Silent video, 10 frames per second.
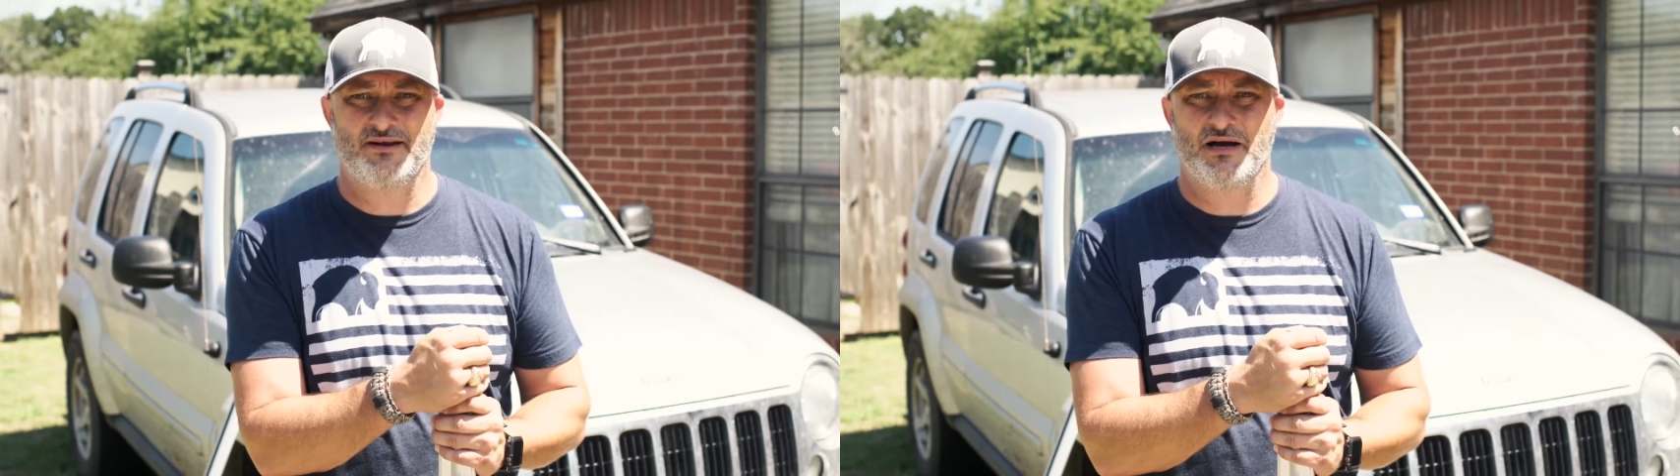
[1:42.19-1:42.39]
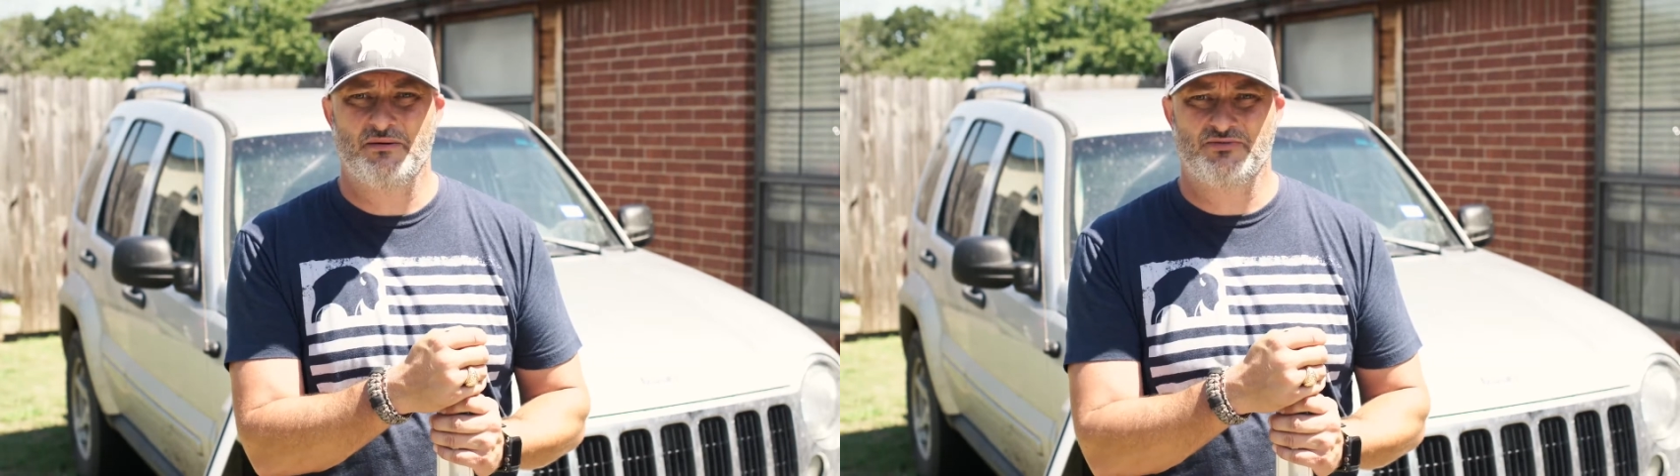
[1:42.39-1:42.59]

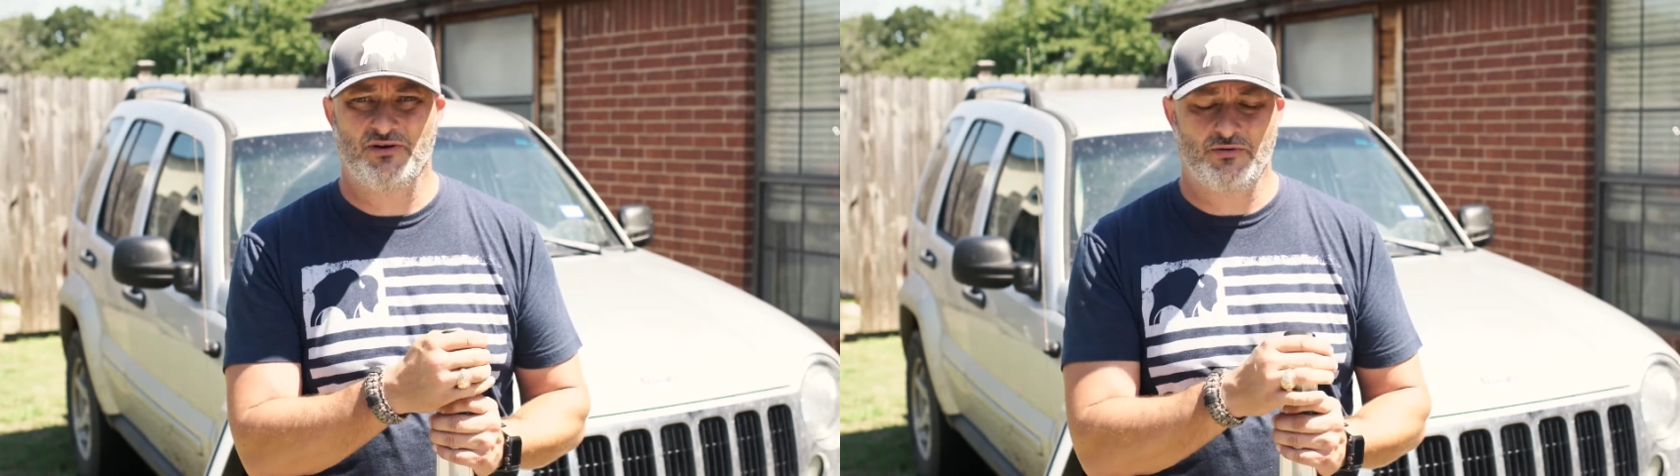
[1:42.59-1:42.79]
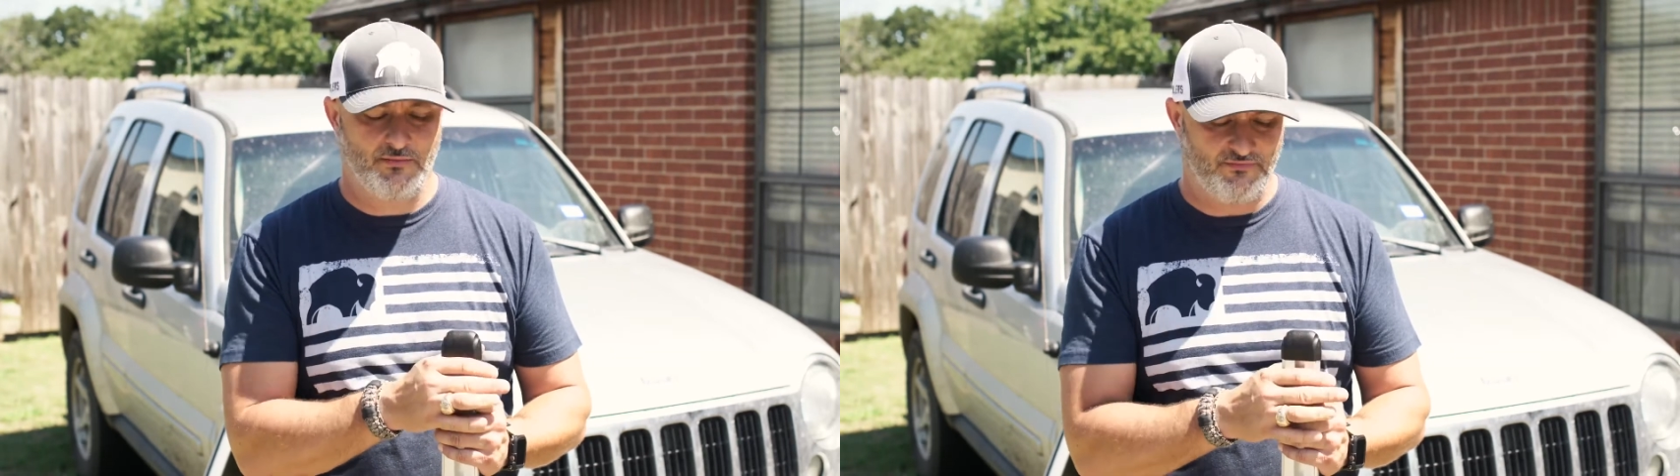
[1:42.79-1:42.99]
them up so
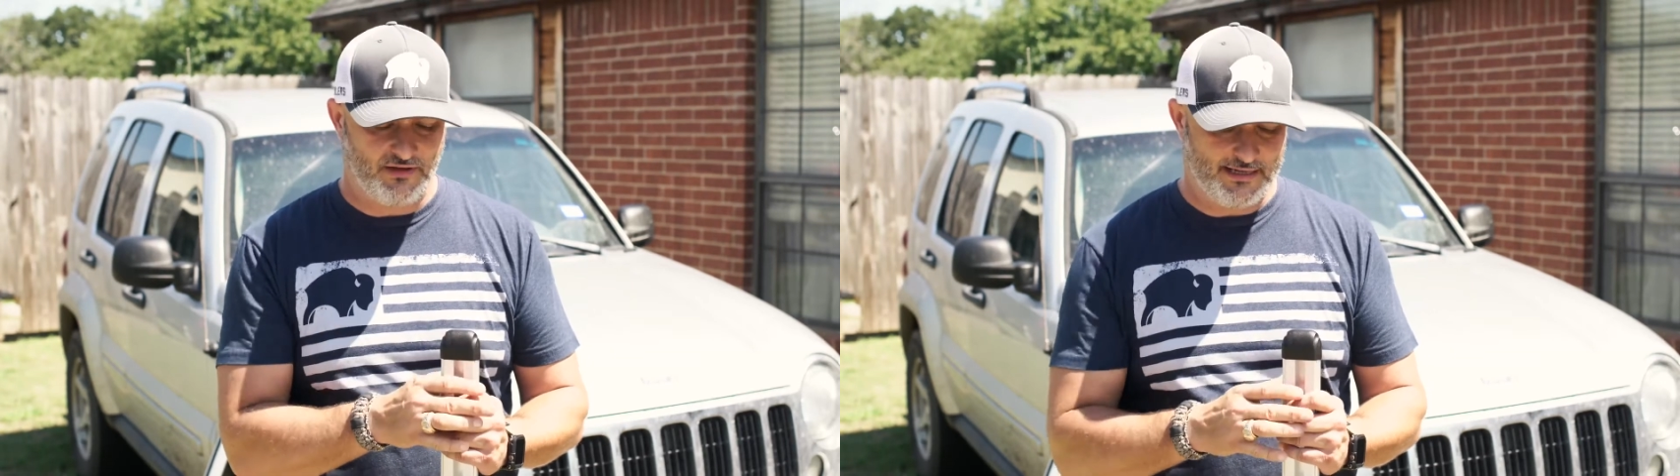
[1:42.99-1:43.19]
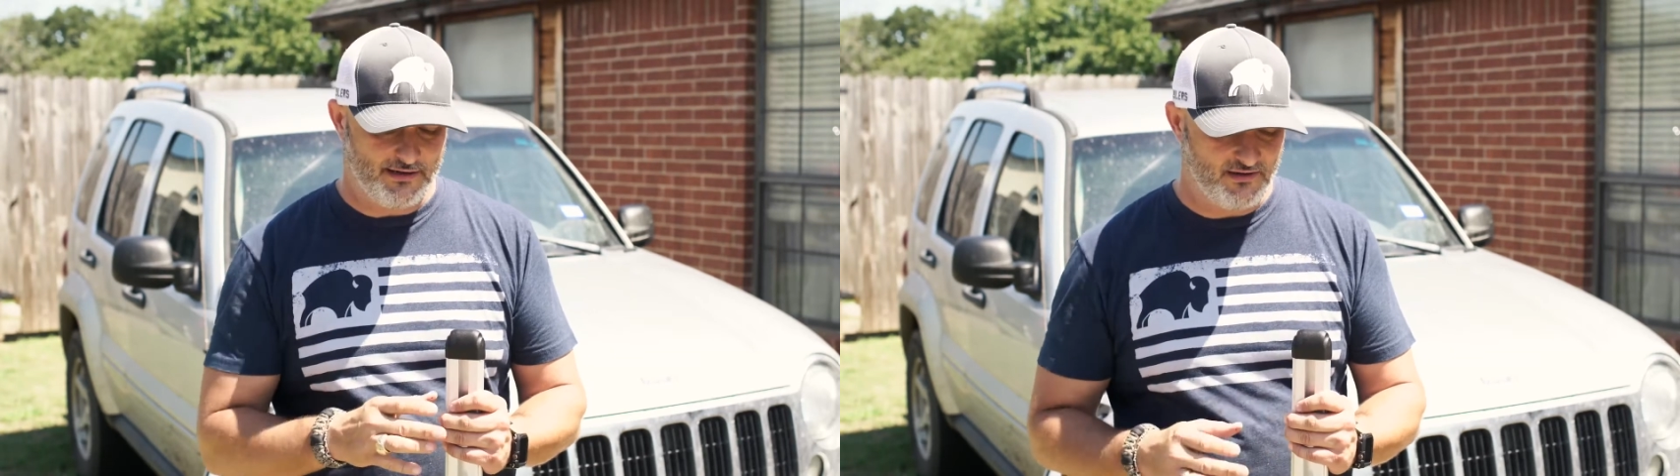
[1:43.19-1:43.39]
they don't come
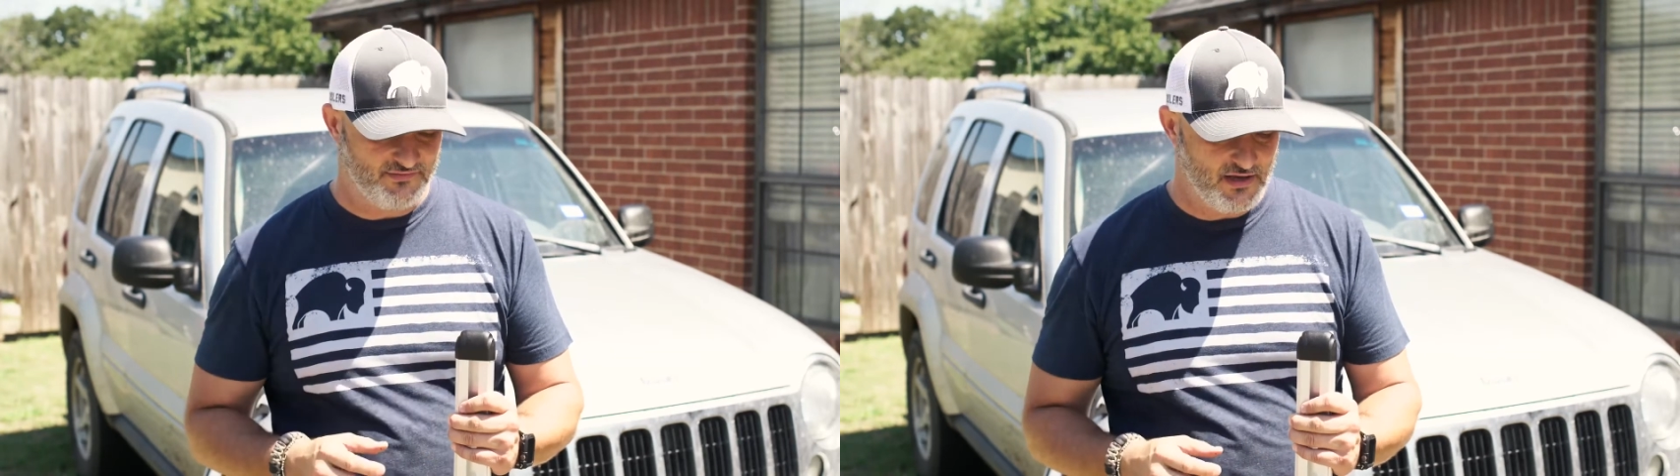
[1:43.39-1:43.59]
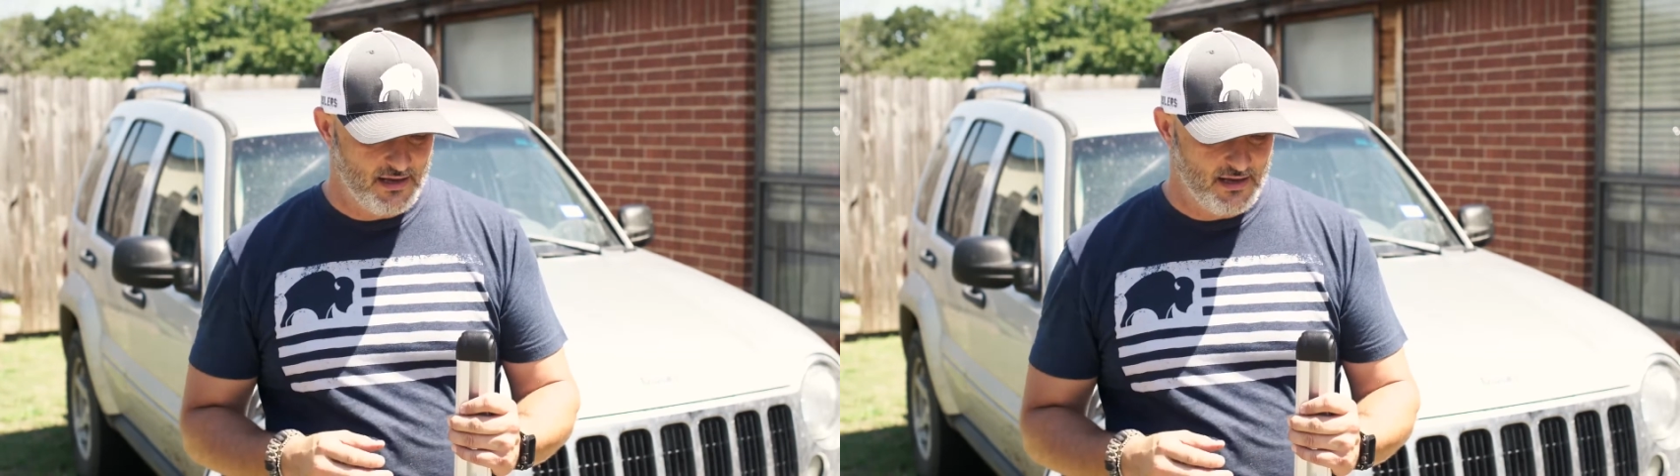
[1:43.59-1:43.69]
flying off.